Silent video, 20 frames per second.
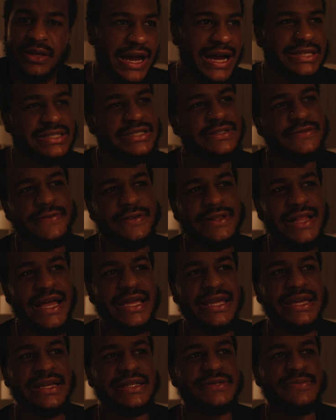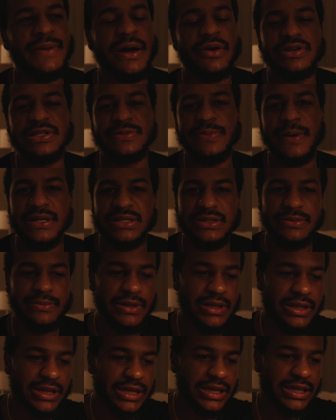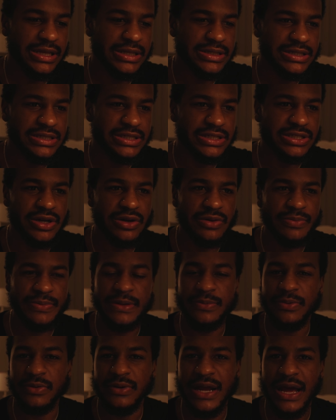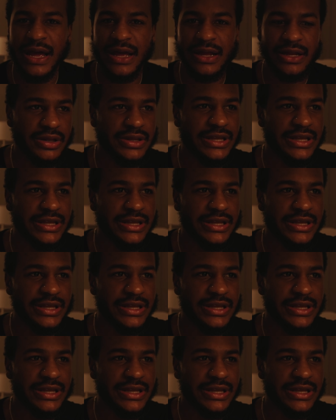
I just feel like it's my responsibility to show people that